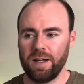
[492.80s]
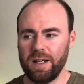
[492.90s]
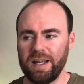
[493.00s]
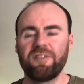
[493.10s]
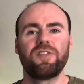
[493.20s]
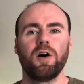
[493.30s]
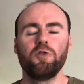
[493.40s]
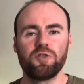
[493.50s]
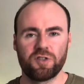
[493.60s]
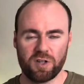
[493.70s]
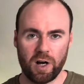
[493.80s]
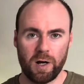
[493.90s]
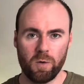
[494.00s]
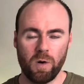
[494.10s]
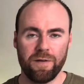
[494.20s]
It's those
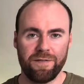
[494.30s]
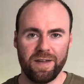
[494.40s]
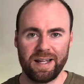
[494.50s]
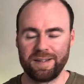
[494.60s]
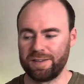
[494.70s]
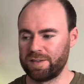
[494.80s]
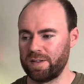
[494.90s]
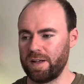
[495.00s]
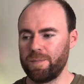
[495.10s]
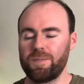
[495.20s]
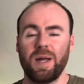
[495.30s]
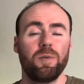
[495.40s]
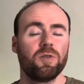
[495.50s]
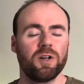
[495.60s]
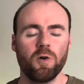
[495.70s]
style of things. People
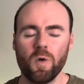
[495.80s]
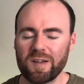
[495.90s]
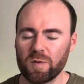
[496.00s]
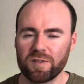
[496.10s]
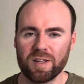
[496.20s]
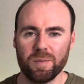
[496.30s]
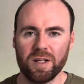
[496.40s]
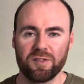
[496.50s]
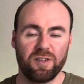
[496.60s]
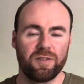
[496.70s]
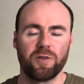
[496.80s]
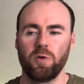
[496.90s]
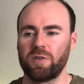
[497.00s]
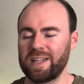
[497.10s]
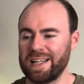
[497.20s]
don't always want stimulants because, of
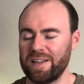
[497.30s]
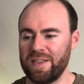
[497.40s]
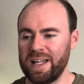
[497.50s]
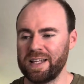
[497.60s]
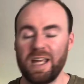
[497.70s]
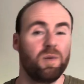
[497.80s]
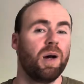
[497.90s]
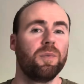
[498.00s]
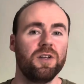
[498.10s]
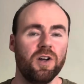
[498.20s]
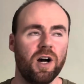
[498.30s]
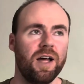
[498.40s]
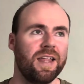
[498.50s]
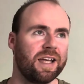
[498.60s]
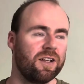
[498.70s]
course, they can then keep you up at night.
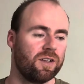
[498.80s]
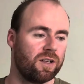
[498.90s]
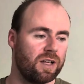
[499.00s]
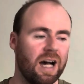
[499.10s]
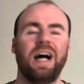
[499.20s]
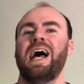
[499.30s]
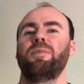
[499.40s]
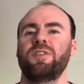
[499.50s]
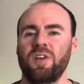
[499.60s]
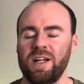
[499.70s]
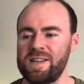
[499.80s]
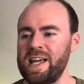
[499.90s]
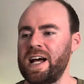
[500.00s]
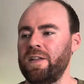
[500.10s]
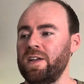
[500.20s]
They can cut appetite
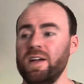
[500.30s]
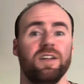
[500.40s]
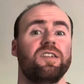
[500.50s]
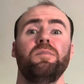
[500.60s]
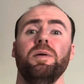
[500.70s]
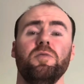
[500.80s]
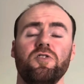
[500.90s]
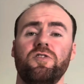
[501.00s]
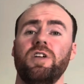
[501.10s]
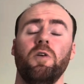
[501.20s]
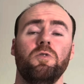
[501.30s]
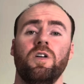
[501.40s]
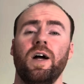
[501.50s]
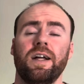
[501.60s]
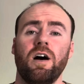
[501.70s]
down. Some people just don't
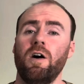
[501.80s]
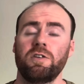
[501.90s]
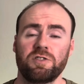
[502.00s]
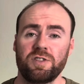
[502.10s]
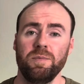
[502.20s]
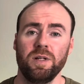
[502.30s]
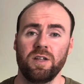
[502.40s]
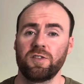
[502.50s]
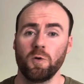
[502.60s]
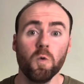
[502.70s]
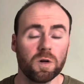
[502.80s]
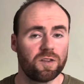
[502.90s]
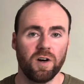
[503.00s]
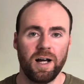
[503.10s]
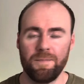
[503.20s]
like harsh stimulants all the
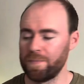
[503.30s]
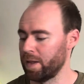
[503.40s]
time.